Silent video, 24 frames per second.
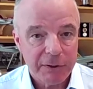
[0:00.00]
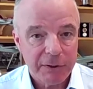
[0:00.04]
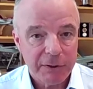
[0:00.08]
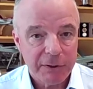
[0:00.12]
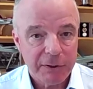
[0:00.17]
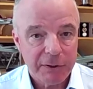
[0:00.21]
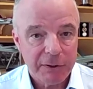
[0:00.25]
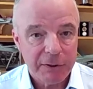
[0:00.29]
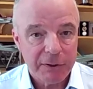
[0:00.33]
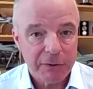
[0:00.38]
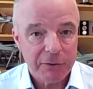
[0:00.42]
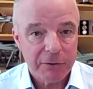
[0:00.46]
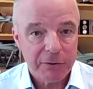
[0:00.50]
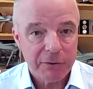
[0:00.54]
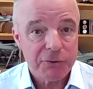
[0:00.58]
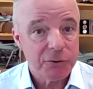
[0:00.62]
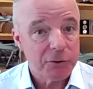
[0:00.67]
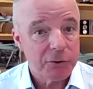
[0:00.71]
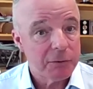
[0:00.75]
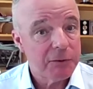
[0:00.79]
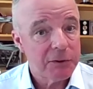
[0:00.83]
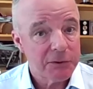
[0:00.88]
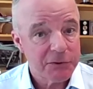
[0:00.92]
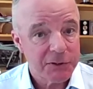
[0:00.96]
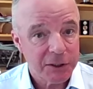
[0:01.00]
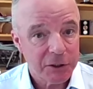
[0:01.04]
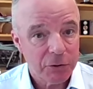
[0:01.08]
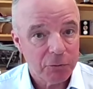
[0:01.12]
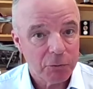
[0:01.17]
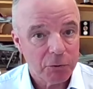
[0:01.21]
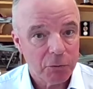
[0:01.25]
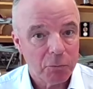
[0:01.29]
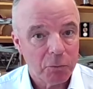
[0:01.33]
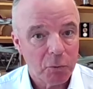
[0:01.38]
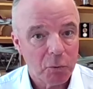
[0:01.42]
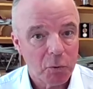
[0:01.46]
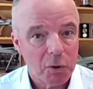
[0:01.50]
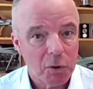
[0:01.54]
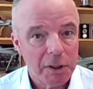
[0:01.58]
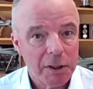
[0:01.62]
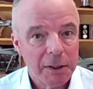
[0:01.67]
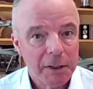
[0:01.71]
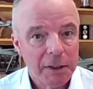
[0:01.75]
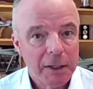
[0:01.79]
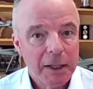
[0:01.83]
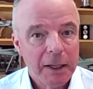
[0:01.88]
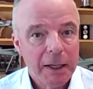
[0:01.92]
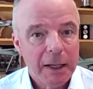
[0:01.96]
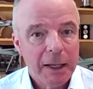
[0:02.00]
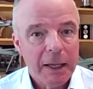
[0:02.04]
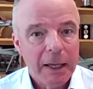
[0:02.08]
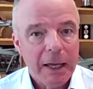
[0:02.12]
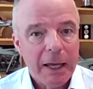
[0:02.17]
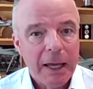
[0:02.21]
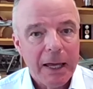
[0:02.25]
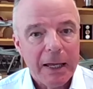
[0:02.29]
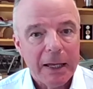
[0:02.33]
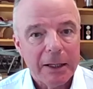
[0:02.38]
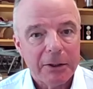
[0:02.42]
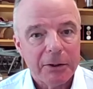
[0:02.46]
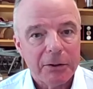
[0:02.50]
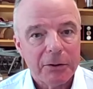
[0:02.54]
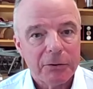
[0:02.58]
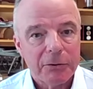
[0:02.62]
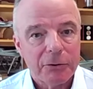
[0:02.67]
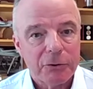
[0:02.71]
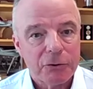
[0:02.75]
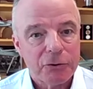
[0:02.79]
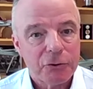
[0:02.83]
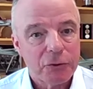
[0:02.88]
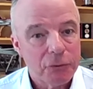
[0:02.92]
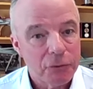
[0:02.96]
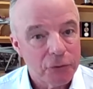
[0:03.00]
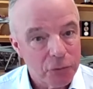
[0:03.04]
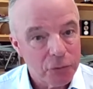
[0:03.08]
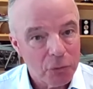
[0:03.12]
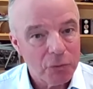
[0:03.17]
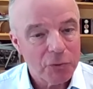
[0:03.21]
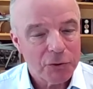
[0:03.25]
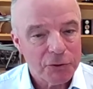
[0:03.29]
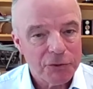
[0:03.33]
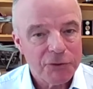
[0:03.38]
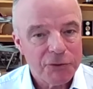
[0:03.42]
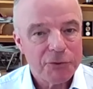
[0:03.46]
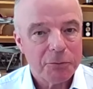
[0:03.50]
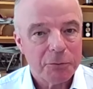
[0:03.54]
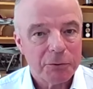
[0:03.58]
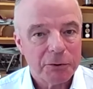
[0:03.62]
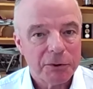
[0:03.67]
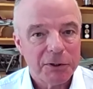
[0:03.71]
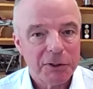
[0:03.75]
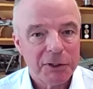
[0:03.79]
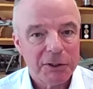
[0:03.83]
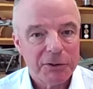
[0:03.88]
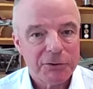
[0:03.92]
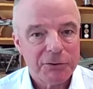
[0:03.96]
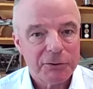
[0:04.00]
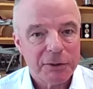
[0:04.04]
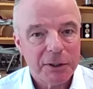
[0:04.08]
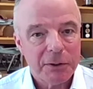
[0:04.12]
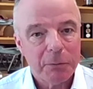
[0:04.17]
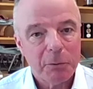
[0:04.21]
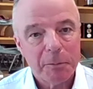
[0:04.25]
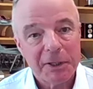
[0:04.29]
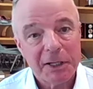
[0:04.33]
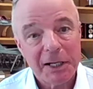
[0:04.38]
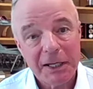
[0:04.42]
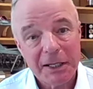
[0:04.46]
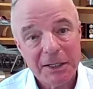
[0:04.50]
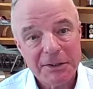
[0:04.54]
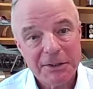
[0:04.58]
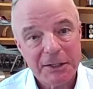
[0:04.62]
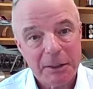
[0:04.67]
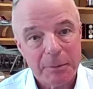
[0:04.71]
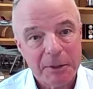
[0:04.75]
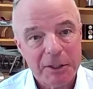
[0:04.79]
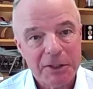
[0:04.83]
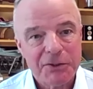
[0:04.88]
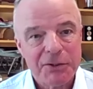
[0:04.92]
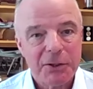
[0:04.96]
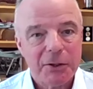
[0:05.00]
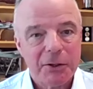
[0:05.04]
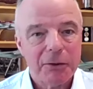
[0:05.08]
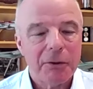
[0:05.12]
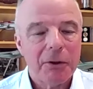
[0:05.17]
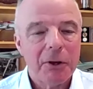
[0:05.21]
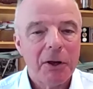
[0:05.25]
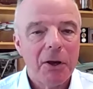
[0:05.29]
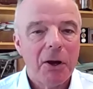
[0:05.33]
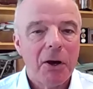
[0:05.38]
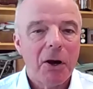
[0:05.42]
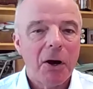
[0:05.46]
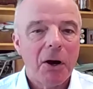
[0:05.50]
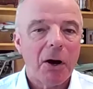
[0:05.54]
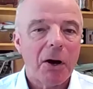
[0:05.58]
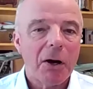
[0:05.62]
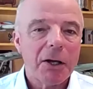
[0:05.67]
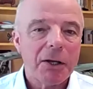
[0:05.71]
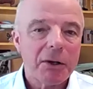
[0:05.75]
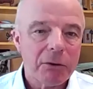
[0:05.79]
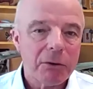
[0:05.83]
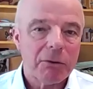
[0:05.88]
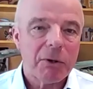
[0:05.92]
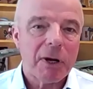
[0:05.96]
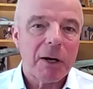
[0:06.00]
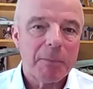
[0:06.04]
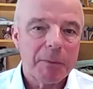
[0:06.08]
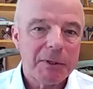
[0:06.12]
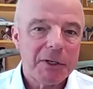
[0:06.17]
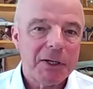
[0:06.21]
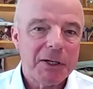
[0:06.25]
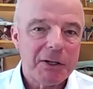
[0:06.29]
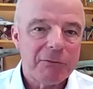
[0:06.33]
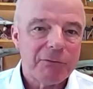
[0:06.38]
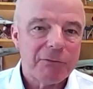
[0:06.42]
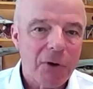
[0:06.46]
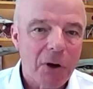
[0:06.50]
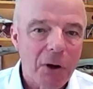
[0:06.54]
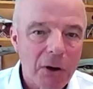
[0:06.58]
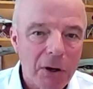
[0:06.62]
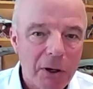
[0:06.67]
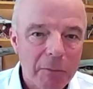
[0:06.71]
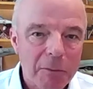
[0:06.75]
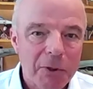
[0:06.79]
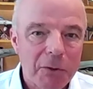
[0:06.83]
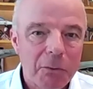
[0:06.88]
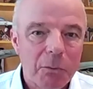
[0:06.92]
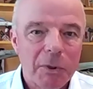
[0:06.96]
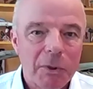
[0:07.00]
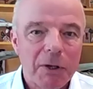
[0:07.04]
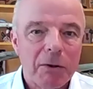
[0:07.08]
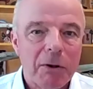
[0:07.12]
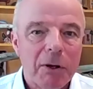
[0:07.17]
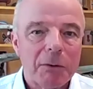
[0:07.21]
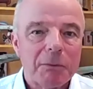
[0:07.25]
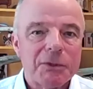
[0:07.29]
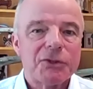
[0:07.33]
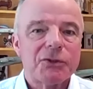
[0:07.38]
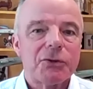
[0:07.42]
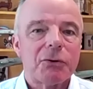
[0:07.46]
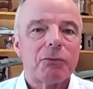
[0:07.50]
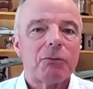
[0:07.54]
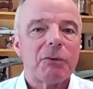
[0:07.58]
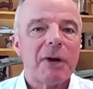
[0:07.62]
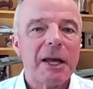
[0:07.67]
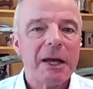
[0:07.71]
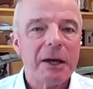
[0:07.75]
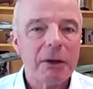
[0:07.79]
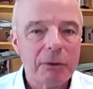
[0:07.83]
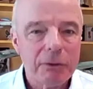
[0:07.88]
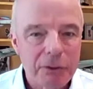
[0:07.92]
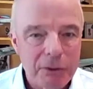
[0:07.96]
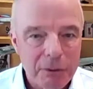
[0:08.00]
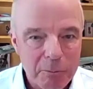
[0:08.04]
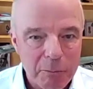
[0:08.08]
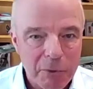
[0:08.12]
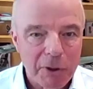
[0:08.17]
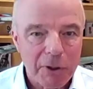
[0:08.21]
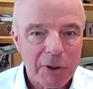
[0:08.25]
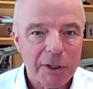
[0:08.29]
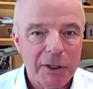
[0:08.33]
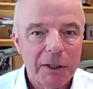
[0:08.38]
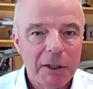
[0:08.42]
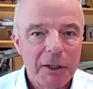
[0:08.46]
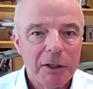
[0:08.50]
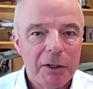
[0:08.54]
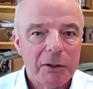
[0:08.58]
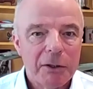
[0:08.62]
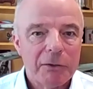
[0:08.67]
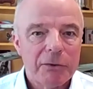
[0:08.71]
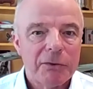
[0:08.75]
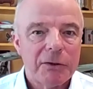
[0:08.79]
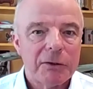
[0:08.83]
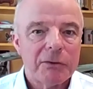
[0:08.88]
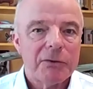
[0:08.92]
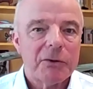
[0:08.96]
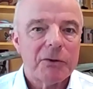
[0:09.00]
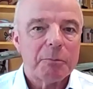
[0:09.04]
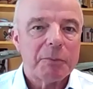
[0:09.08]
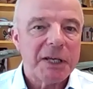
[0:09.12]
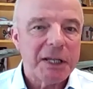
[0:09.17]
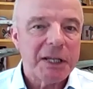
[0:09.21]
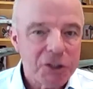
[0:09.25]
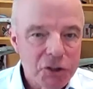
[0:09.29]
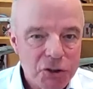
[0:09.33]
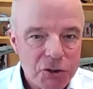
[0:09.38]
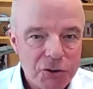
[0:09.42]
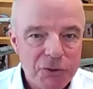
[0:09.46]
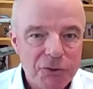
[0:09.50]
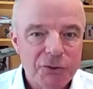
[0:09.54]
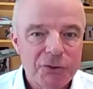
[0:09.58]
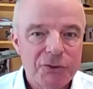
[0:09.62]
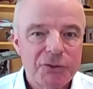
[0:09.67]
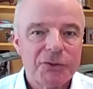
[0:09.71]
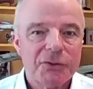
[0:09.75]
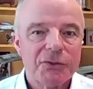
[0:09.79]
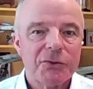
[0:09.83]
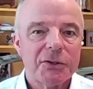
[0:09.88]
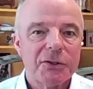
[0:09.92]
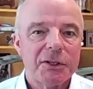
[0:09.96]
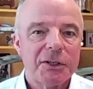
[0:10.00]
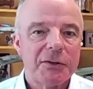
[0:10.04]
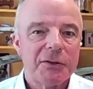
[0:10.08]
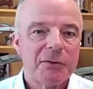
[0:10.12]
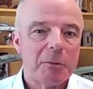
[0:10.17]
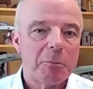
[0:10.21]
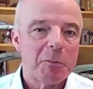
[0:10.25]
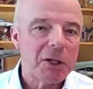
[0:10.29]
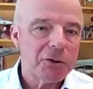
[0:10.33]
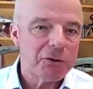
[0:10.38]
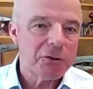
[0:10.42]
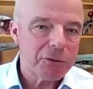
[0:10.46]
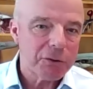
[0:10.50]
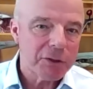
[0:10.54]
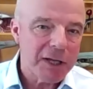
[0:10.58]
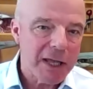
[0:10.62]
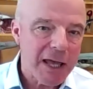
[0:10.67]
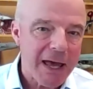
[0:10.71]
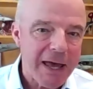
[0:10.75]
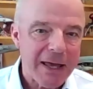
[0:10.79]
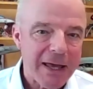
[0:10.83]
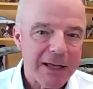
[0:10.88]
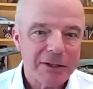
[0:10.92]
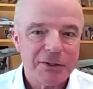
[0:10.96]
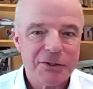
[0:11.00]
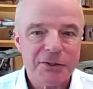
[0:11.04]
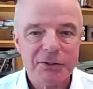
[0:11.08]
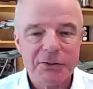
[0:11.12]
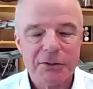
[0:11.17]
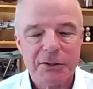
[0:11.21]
served in the Second World War, and the 2 daughters were in the Australian Lands Army. So I grew up in an environment where I was surrounded by the pictures, the military hats,